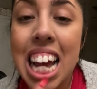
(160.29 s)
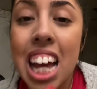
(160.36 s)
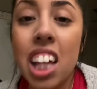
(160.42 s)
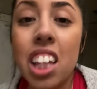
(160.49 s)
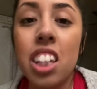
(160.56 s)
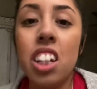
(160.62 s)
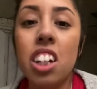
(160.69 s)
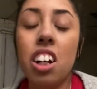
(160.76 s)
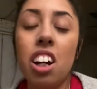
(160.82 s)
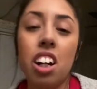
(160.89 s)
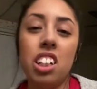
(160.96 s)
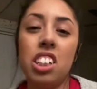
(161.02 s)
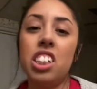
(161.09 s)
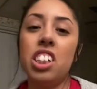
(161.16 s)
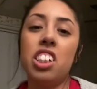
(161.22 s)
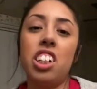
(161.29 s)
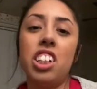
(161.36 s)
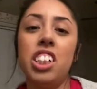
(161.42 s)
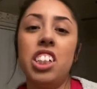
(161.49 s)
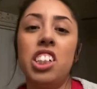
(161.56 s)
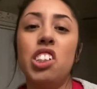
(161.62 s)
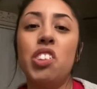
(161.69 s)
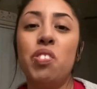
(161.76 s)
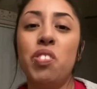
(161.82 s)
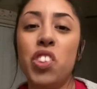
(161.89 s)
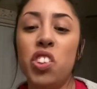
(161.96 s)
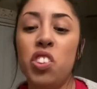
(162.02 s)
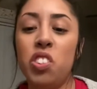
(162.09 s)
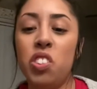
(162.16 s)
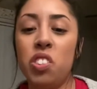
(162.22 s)
they're all starting to
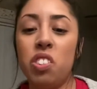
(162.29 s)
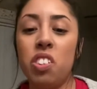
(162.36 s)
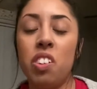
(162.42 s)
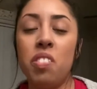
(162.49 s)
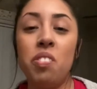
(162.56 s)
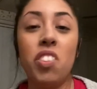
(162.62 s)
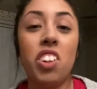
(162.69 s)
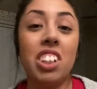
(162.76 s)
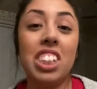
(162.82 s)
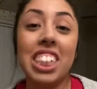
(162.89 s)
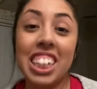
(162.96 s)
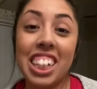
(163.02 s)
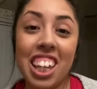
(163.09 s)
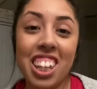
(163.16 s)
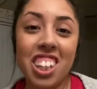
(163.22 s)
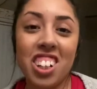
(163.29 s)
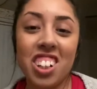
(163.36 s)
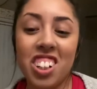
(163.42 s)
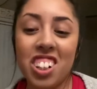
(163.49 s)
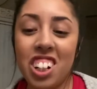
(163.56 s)
move more together.